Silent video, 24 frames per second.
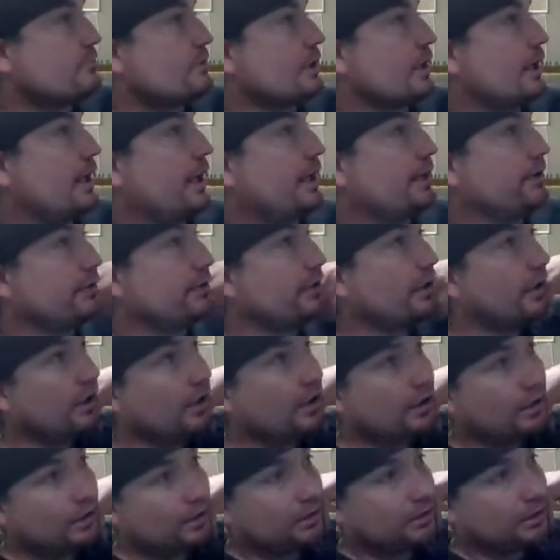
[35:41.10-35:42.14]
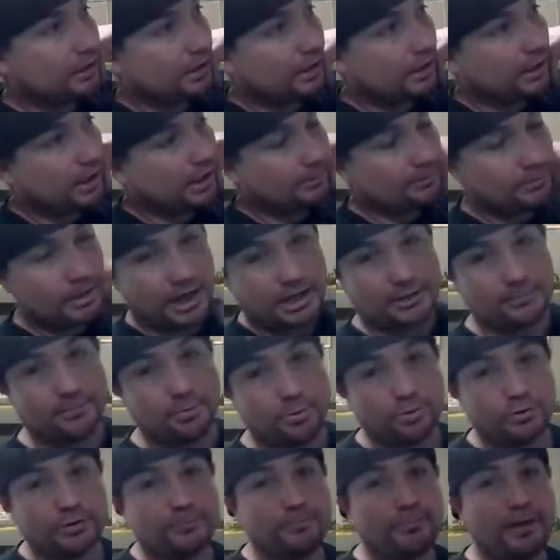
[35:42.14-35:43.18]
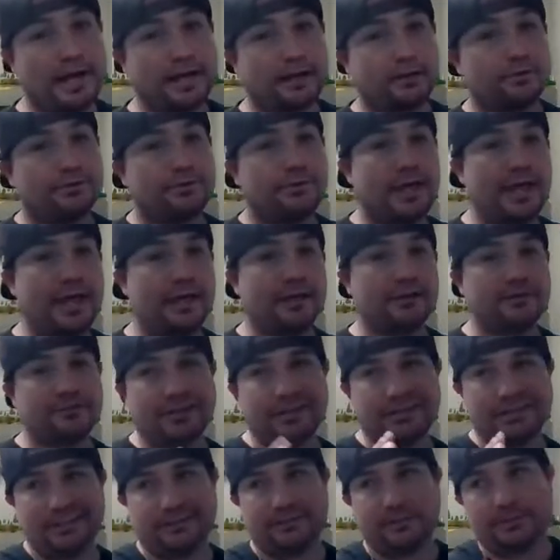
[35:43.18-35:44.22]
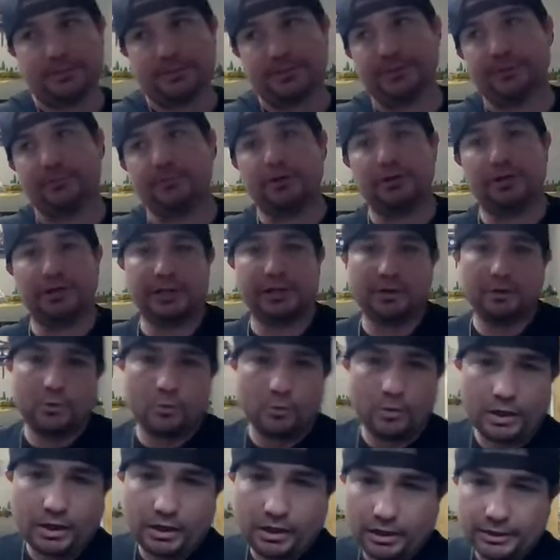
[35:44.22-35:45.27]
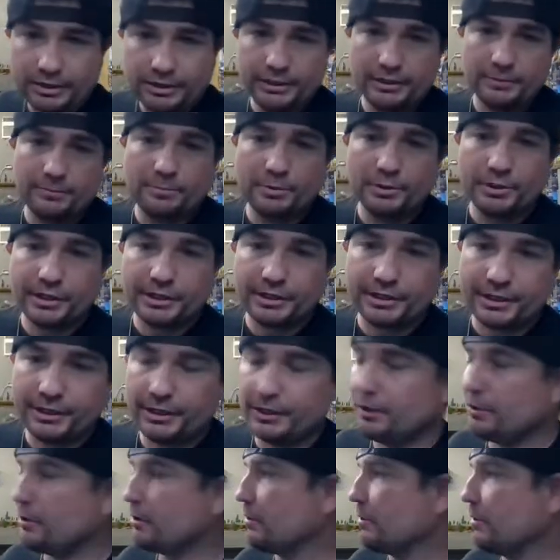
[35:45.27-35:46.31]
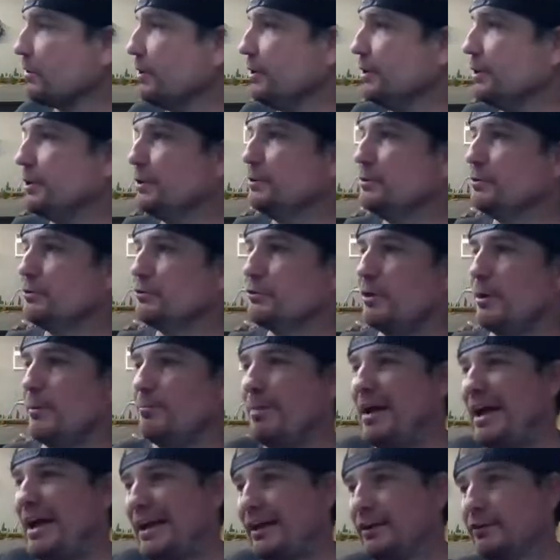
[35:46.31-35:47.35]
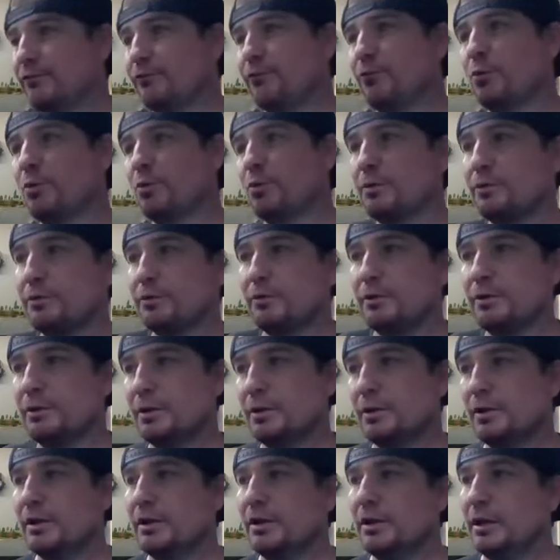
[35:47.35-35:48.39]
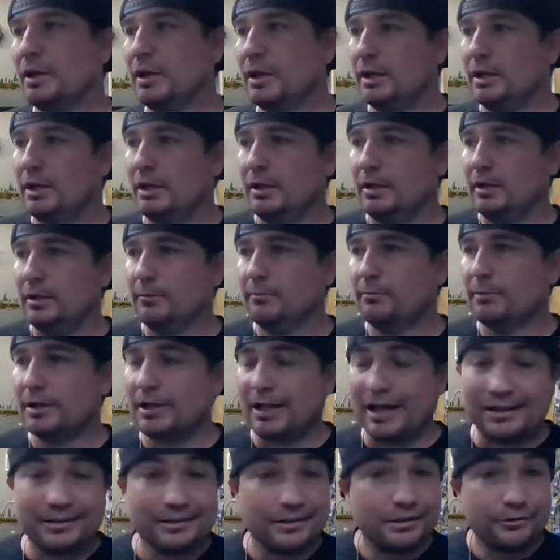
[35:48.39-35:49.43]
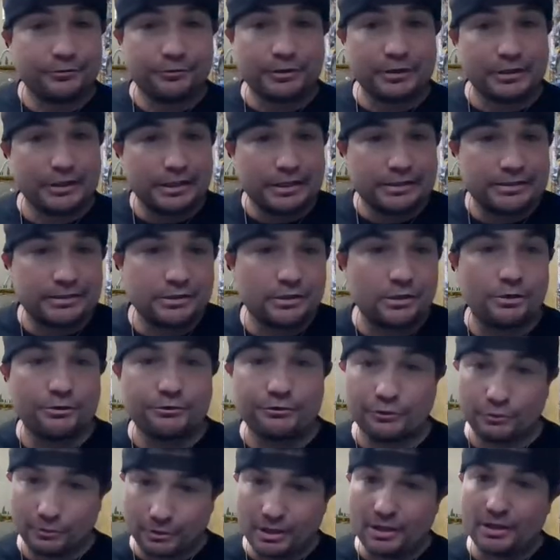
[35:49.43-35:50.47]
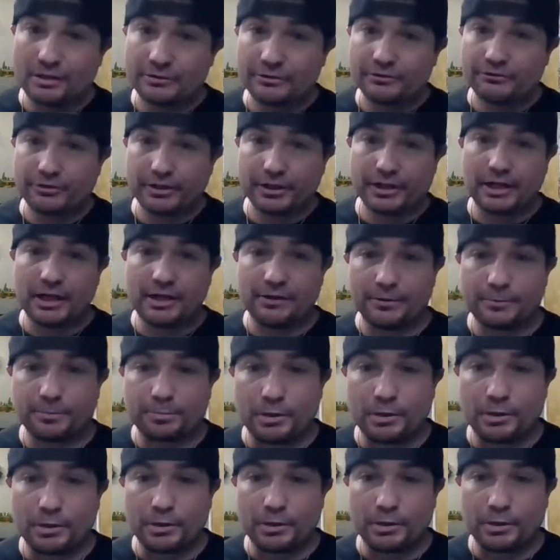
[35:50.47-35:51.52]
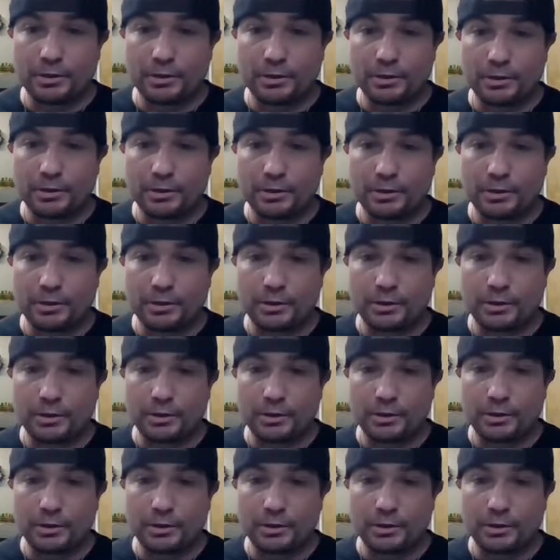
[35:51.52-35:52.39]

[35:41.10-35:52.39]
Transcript: and I'm kind of pulling back on that because I need to put the money where I need to put it here. So I'm back and forth. But I love collecting also, and I understand how the price hike is coming.